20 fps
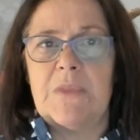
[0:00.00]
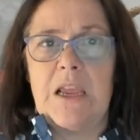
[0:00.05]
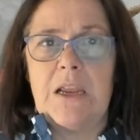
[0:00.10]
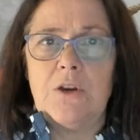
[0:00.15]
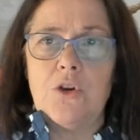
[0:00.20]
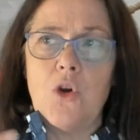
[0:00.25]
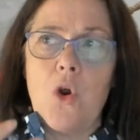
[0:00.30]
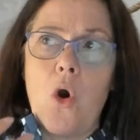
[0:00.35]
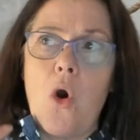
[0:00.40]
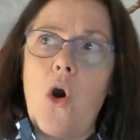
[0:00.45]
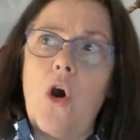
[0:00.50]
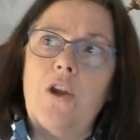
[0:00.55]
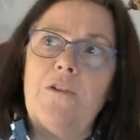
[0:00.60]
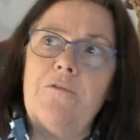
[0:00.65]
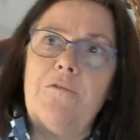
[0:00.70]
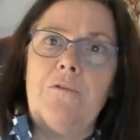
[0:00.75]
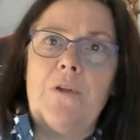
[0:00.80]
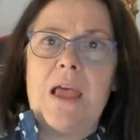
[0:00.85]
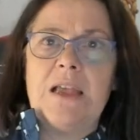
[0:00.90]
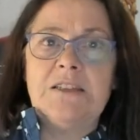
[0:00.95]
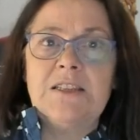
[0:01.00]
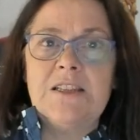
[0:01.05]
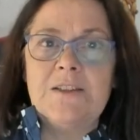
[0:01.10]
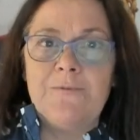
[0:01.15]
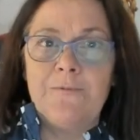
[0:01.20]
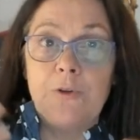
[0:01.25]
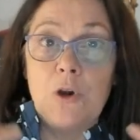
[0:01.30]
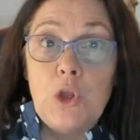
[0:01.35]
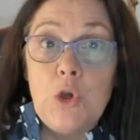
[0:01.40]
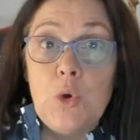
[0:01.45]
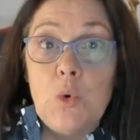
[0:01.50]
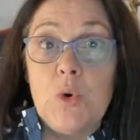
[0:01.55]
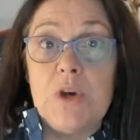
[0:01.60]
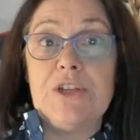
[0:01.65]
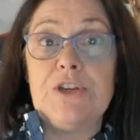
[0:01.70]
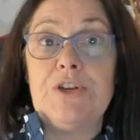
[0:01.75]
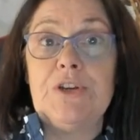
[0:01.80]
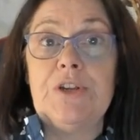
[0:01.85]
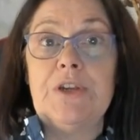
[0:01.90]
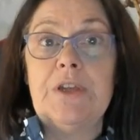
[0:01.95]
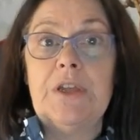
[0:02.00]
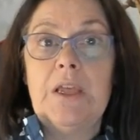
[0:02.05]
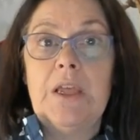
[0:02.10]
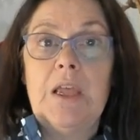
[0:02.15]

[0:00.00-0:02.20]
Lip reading: They're not as fluid.